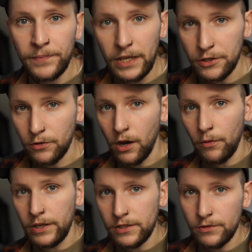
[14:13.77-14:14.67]
and you
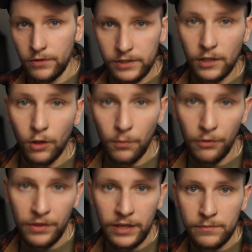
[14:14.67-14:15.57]
go into these global
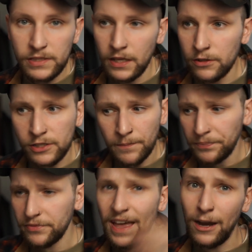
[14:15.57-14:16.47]
themes, there's
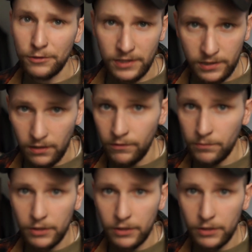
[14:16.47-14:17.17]
thousands of them.